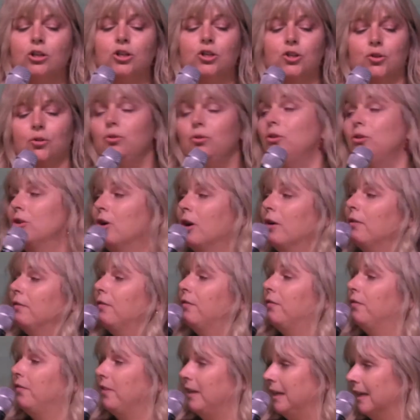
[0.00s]
do not
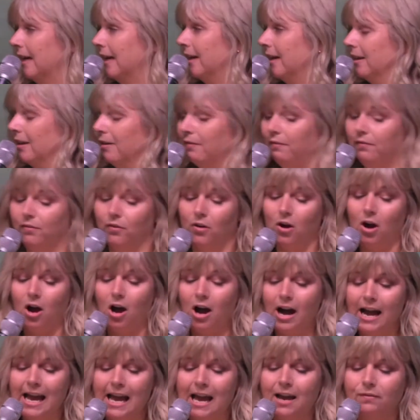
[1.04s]
fear, for
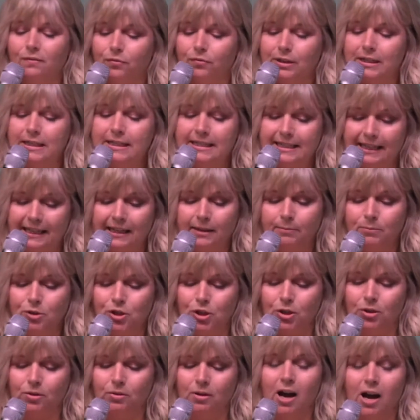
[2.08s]
I have redeemed
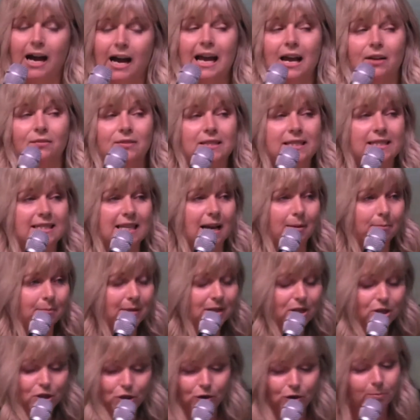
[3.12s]
you. I have
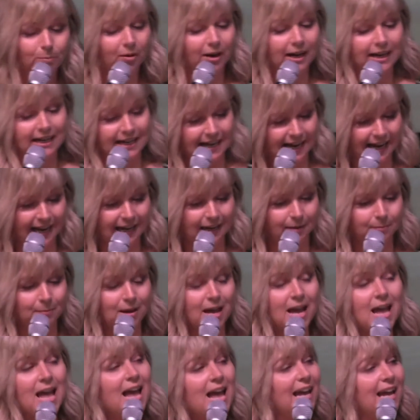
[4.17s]
summoned you by name,
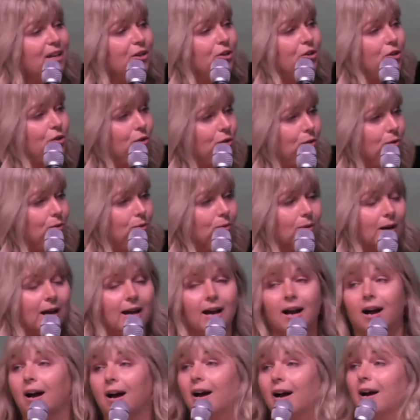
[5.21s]
and you
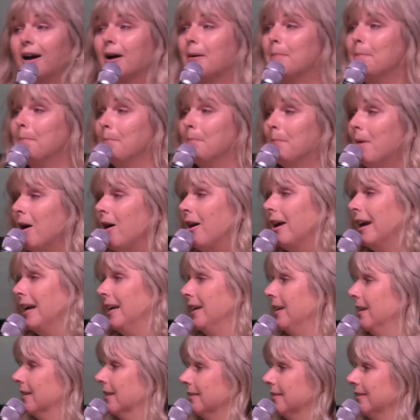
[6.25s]
are
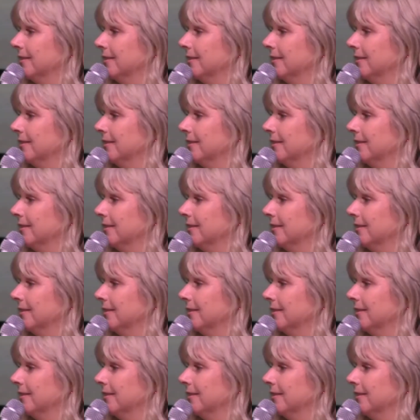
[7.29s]
mine.